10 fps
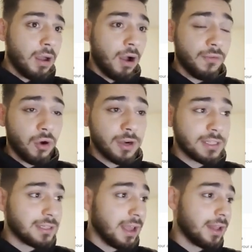Of
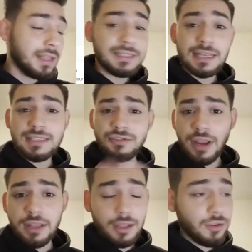course, let's get
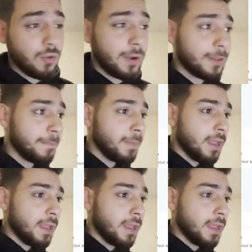straight into it.